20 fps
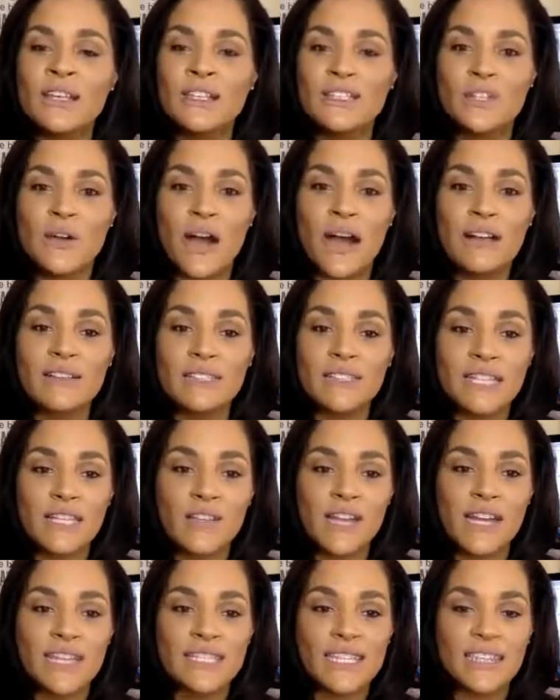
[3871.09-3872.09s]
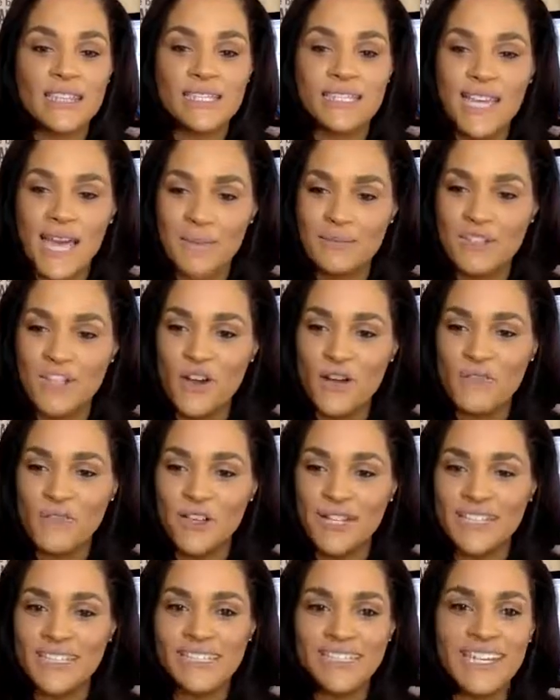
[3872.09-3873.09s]
So I'll see you guys at the top. Don't
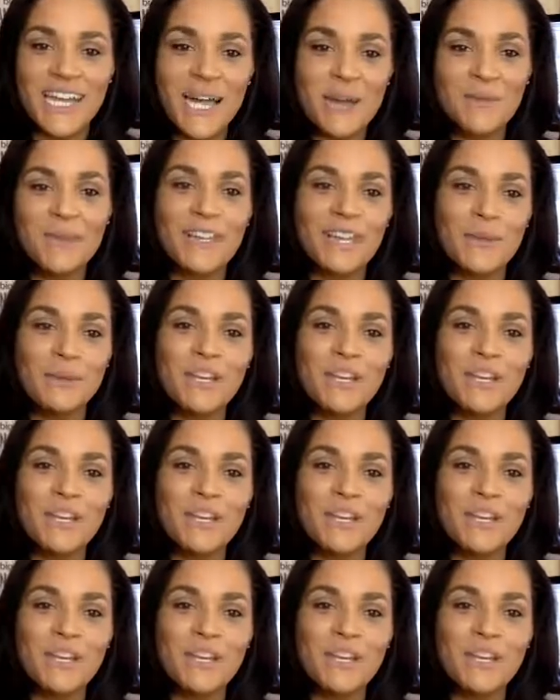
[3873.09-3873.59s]
forget to comment.